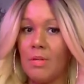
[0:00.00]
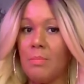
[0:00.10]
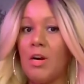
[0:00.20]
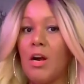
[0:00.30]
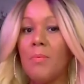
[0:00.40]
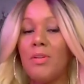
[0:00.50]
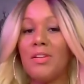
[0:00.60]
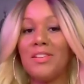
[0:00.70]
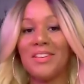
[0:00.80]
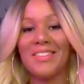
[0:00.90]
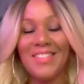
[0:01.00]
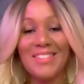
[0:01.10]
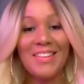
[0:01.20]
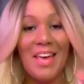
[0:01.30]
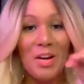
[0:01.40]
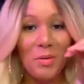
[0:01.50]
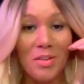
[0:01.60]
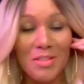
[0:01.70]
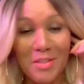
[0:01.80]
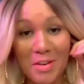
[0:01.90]
let me hurry up and look, this is the ghetto.
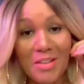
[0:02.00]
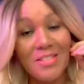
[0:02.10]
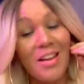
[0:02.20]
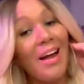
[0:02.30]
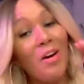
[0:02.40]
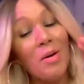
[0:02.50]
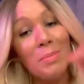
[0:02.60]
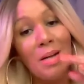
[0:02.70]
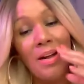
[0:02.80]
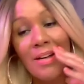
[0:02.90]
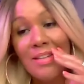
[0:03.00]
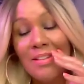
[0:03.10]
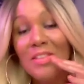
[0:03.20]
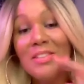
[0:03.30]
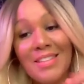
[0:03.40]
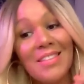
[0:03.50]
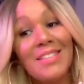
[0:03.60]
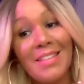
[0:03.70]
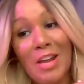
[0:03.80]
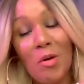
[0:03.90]
Look, because y'all ain't always, look, this is
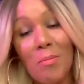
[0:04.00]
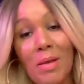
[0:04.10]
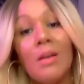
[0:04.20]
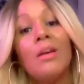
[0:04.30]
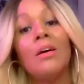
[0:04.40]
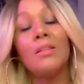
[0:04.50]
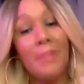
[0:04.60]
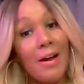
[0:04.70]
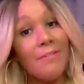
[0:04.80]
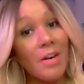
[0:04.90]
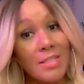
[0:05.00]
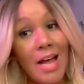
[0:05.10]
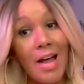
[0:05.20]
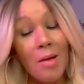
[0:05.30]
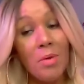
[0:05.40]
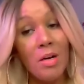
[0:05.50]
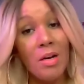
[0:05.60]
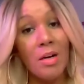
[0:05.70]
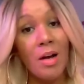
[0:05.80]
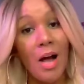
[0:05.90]
the ghetto in me. The very first time,
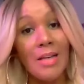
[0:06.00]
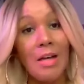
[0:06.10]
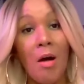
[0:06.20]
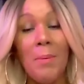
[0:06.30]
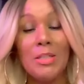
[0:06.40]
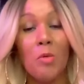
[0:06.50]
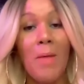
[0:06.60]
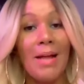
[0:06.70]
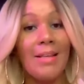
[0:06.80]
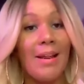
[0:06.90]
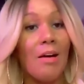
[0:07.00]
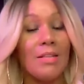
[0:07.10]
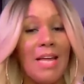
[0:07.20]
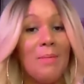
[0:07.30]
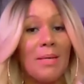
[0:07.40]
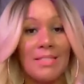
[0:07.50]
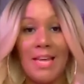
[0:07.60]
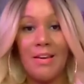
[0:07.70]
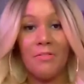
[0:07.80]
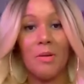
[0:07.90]
I was like, oh, I'm about to go max that out because they ain't about to
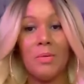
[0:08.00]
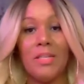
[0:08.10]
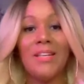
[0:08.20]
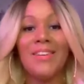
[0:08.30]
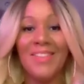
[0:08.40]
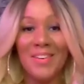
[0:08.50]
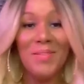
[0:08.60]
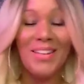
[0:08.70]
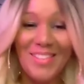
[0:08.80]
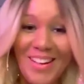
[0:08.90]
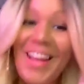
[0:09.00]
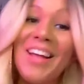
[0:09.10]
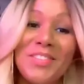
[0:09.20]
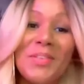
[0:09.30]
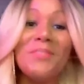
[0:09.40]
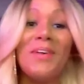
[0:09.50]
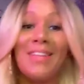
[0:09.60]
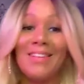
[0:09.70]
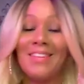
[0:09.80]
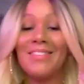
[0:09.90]
take it from me. I had
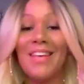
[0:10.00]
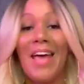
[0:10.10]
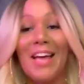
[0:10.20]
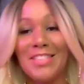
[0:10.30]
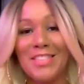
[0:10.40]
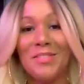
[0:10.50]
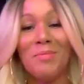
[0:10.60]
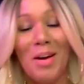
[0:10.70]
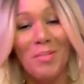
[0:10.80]
$25,000 cash in